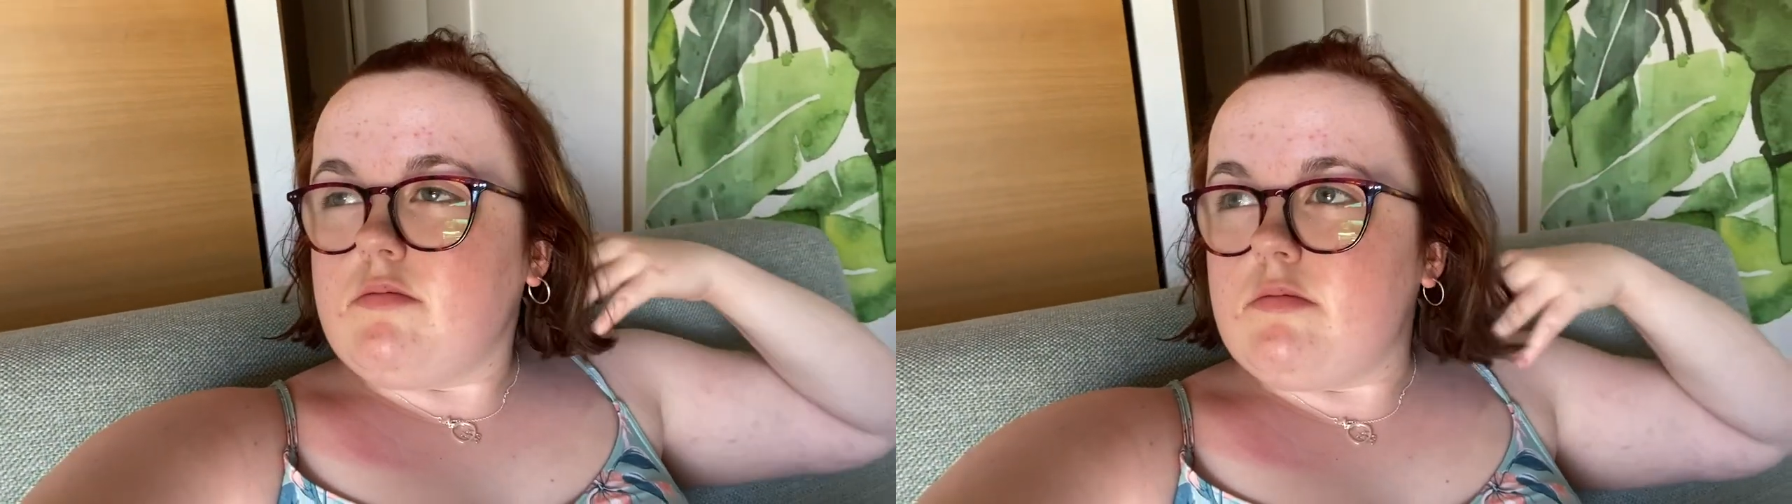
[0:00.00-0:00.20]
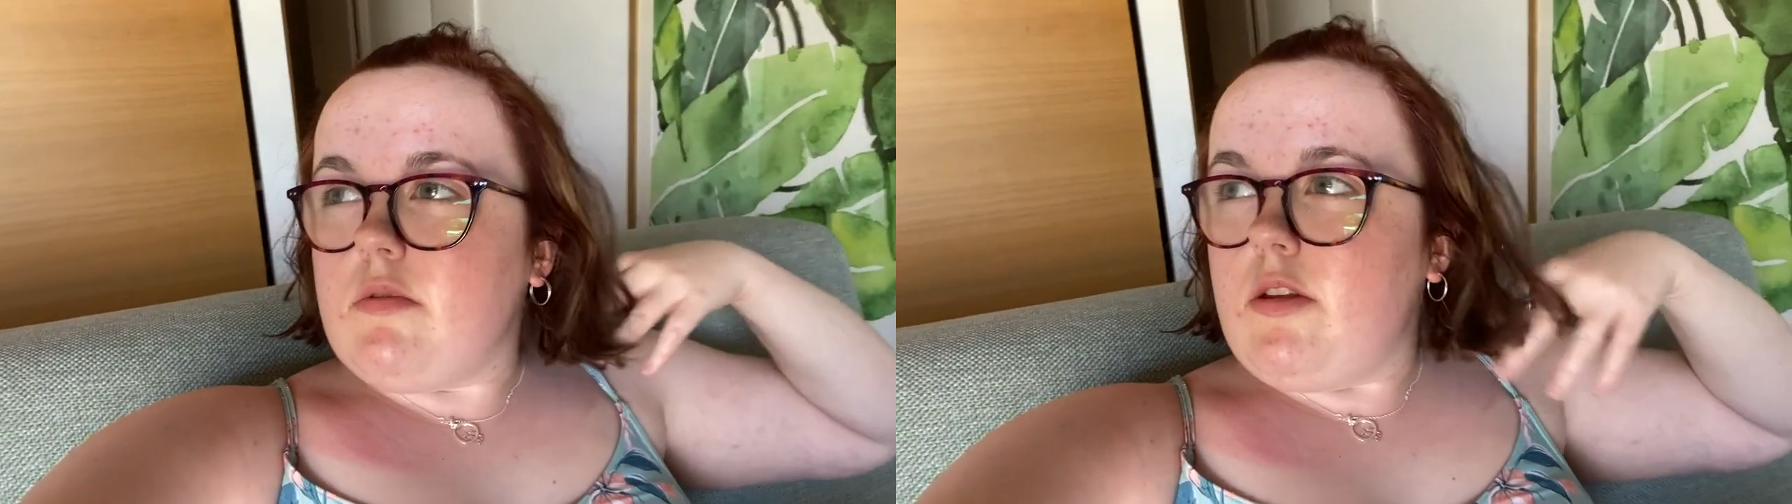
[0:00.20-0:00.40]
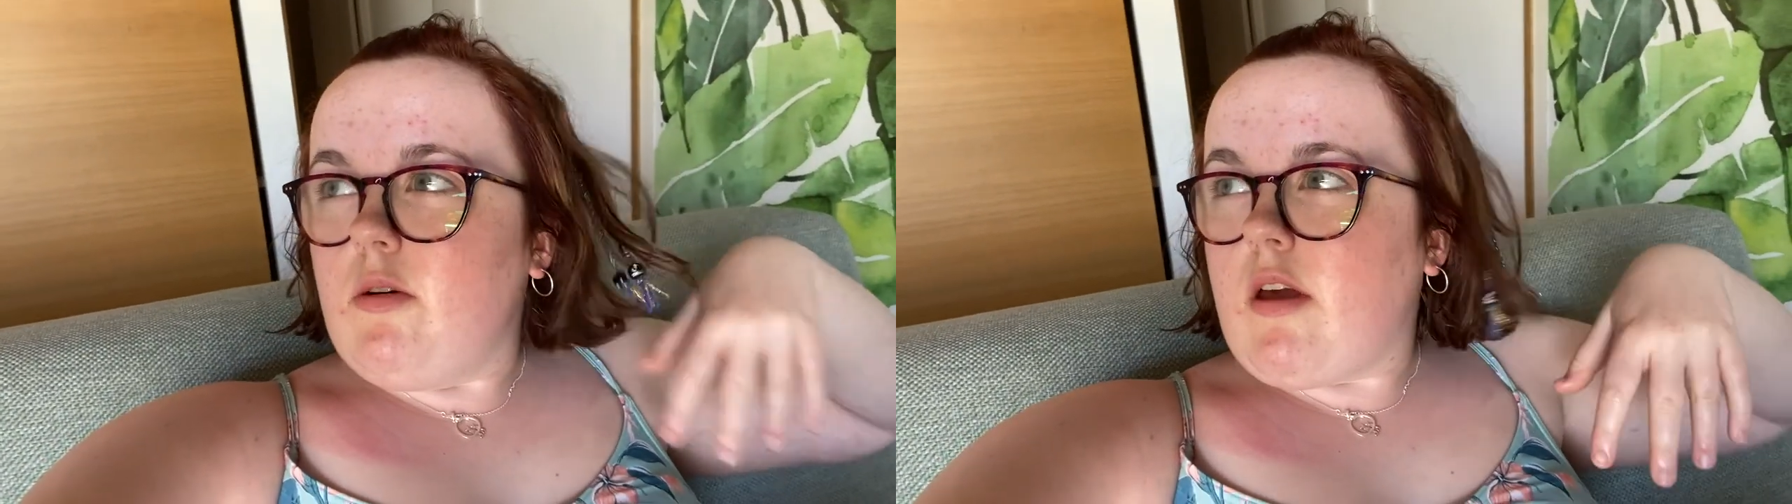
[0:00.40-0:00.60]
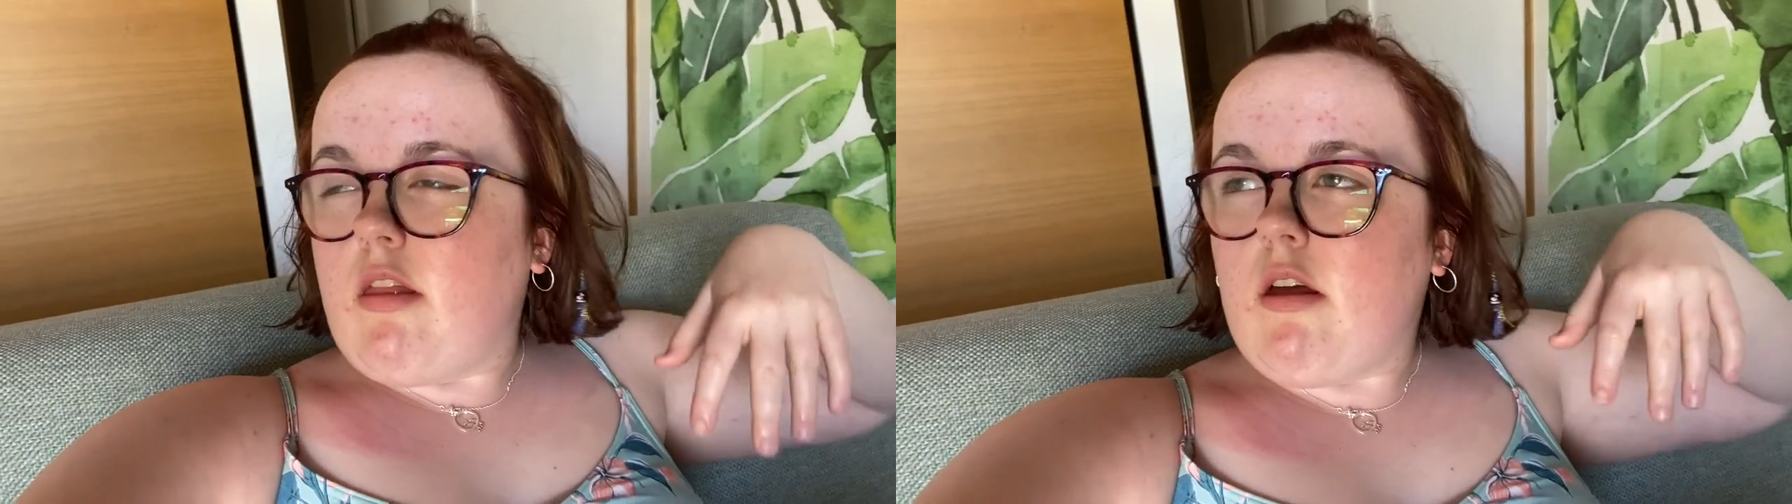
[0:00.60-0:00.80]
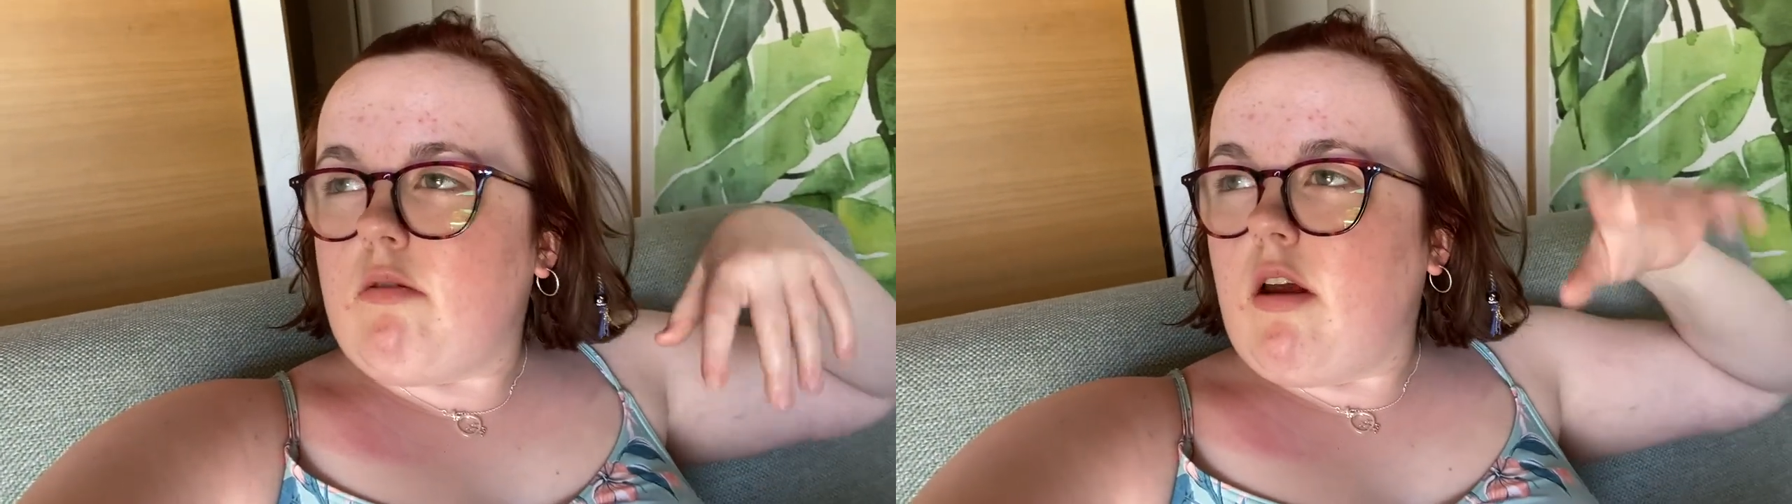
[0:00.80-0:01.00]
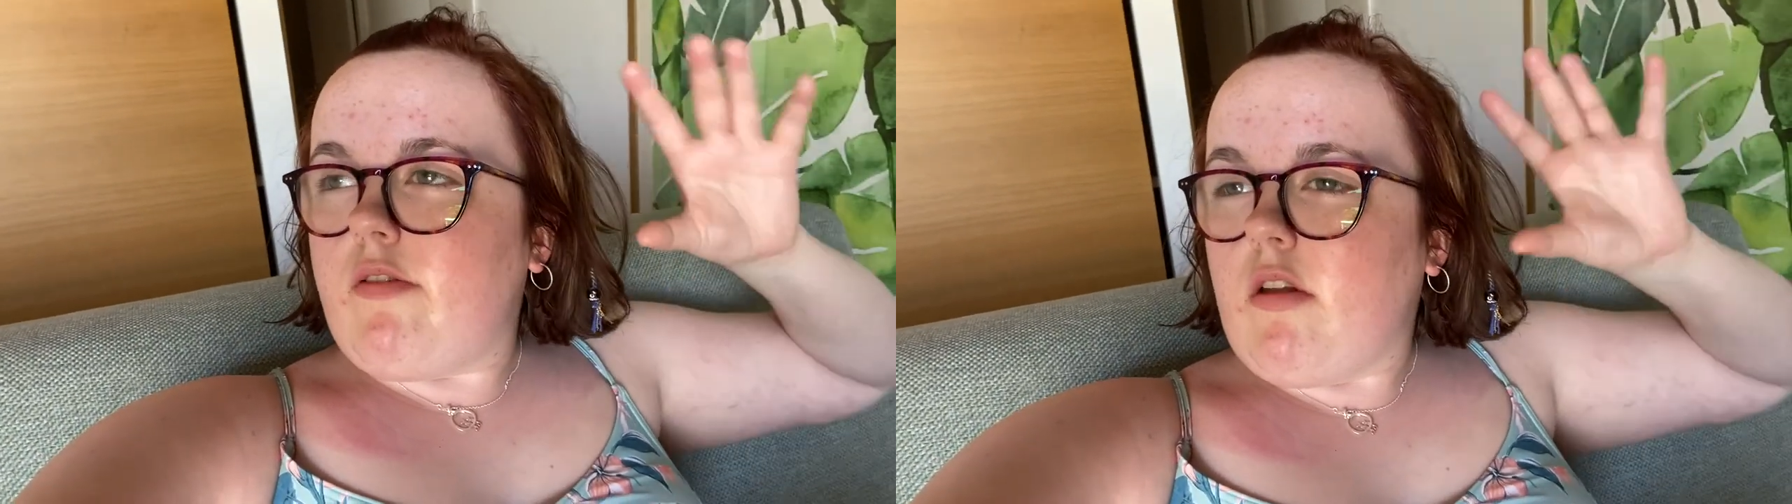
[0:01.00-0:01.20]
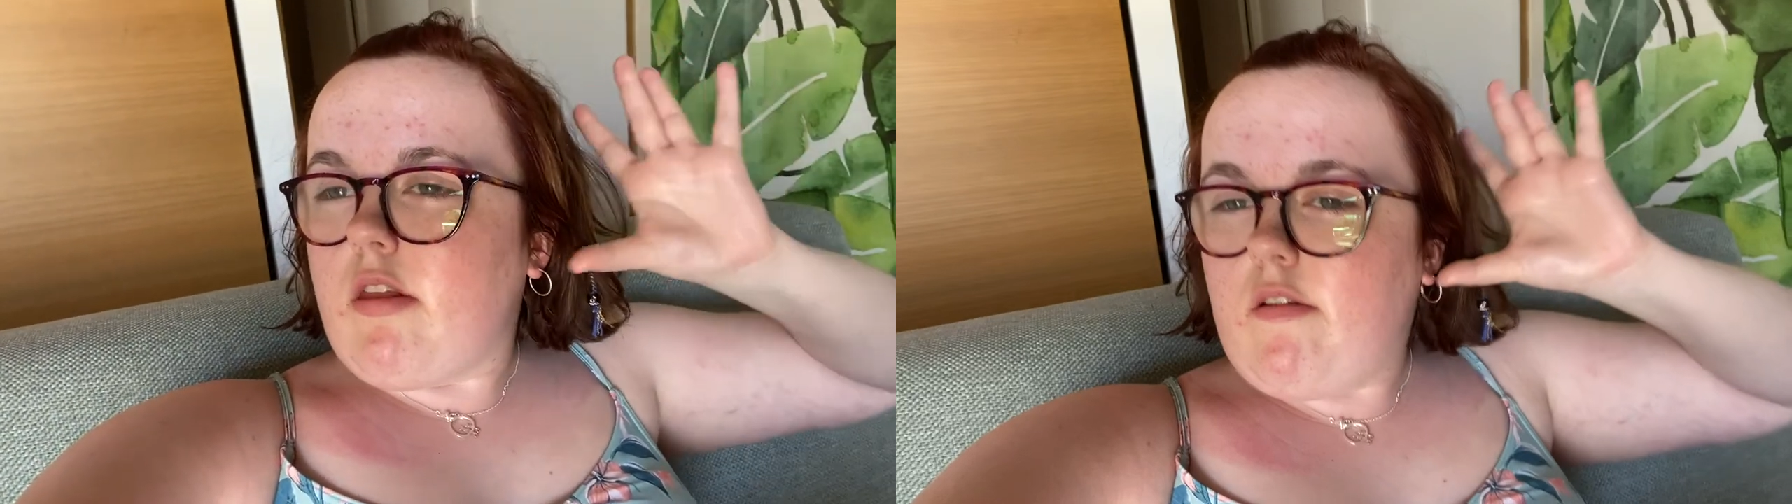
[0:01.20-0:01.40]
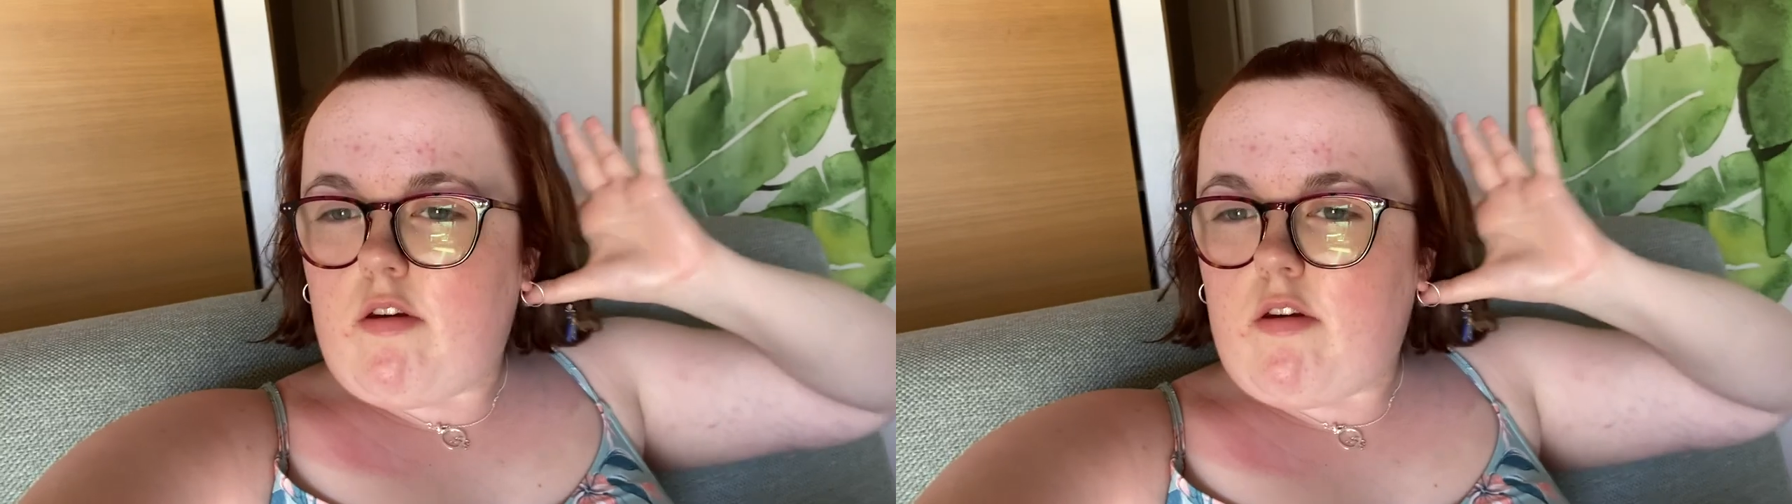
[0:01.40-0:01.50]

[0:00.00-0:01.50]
You'll get that reference if